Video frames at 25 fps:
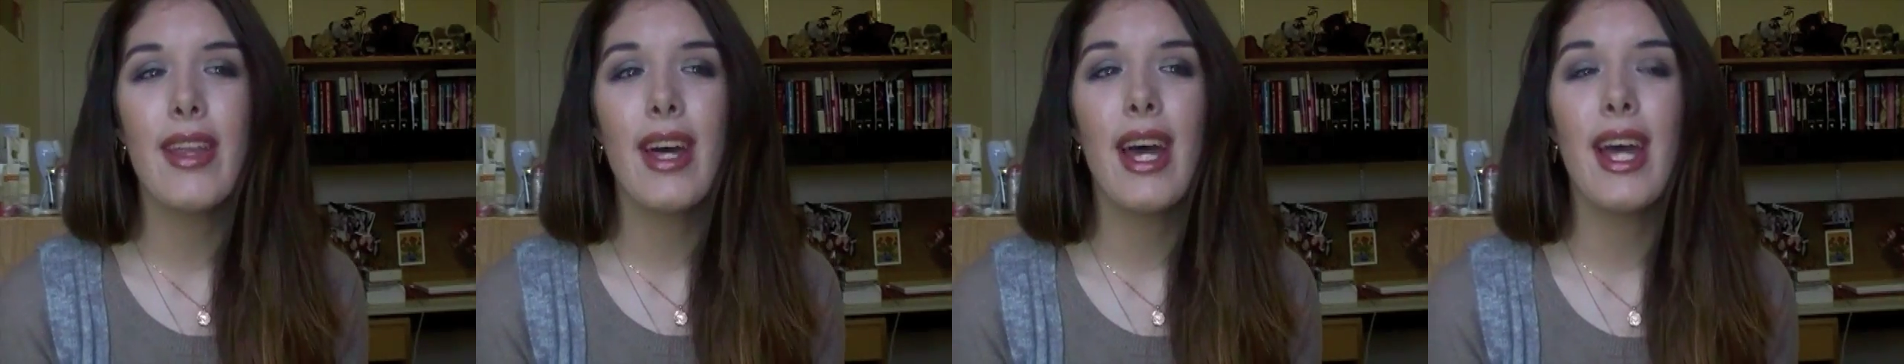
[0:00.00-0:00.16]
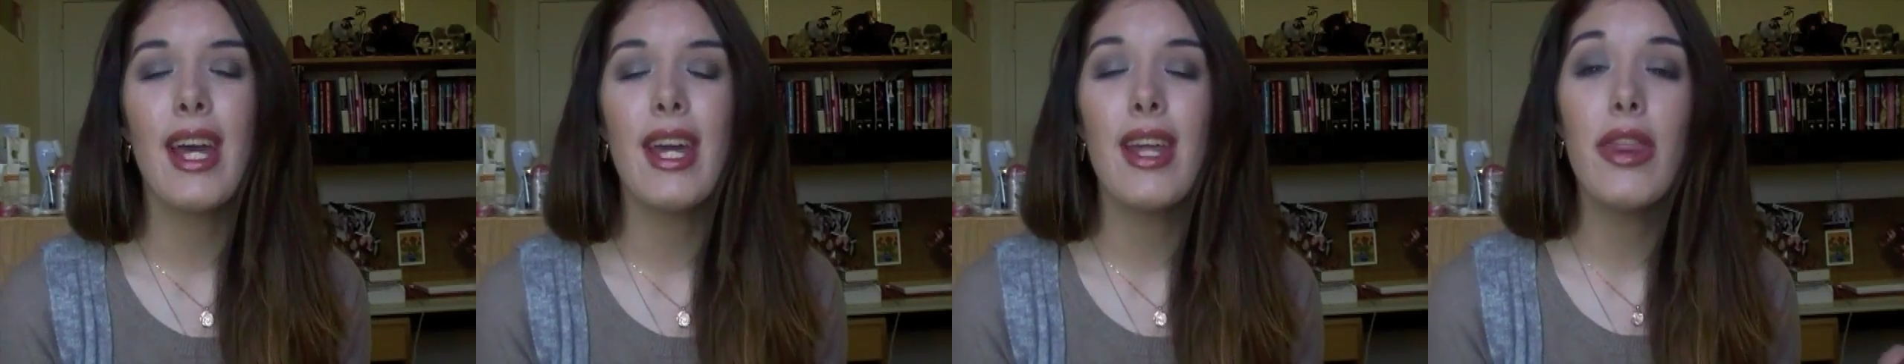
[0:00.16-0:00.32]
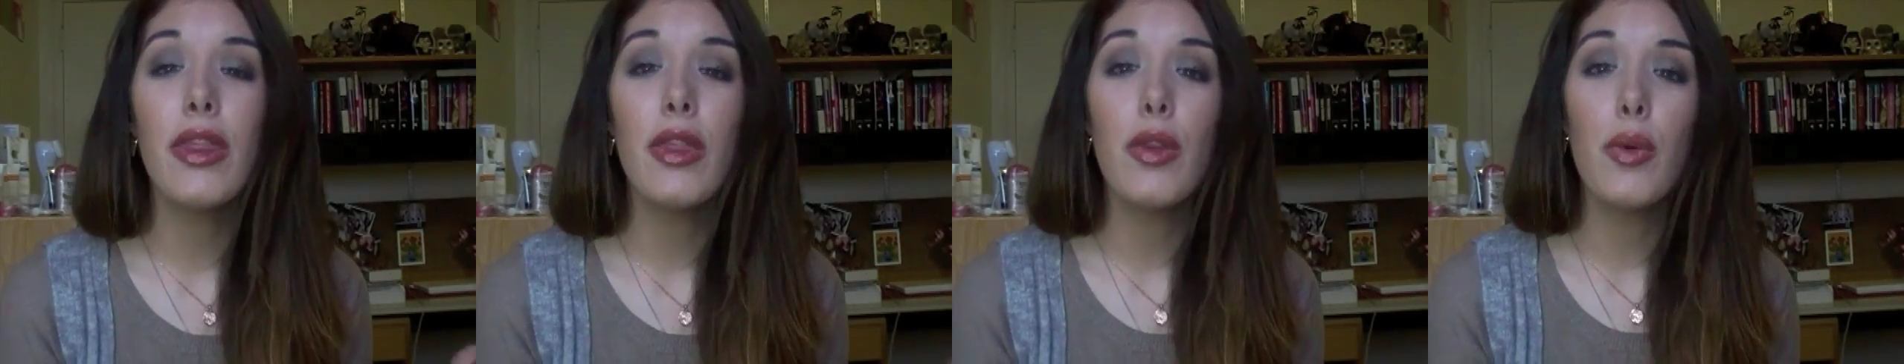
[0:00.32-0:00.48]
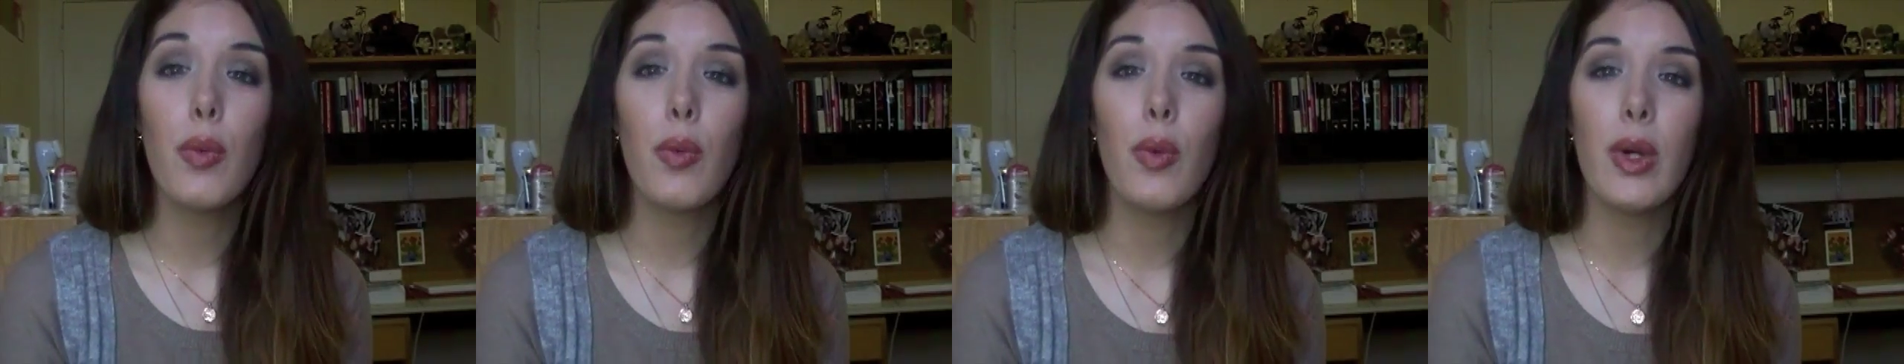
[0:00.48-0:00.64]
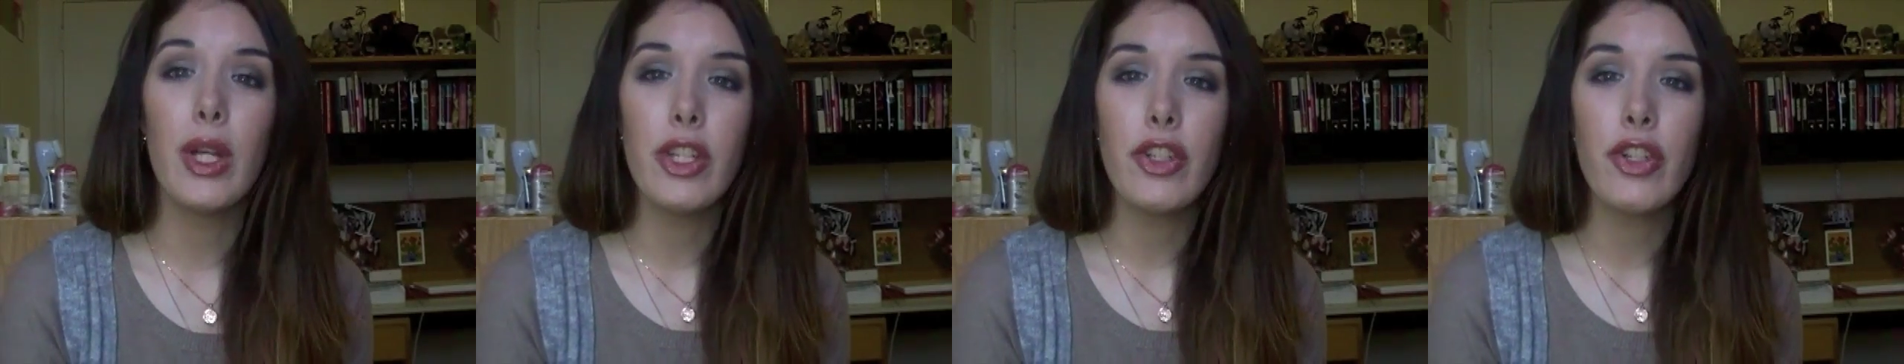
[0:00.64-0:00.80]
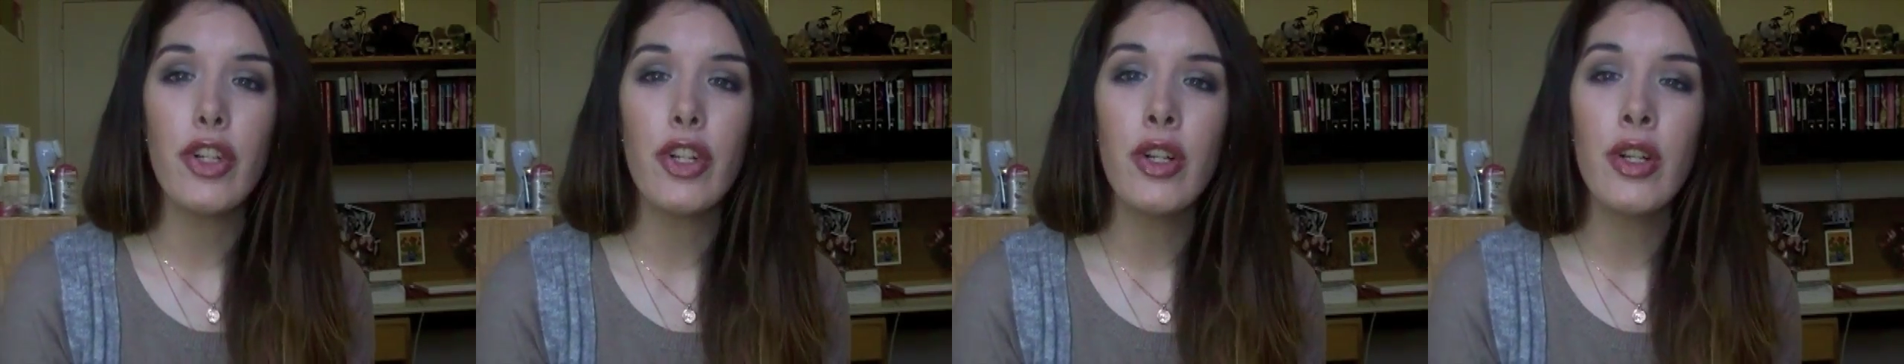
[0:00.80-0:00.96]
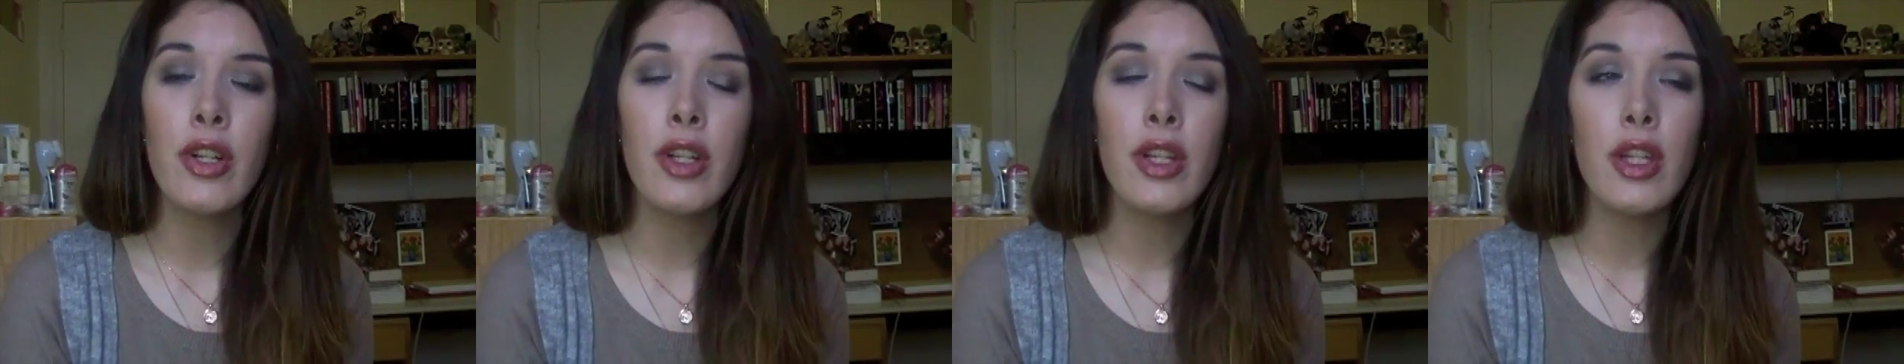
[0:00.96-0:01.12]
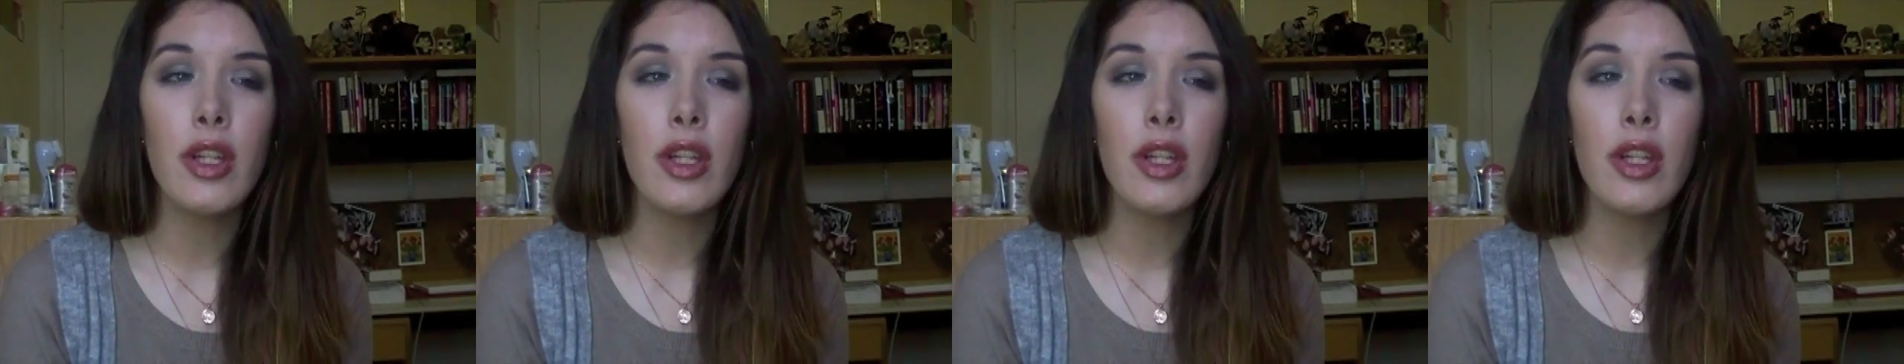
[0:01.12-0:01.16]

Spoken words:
that in the winter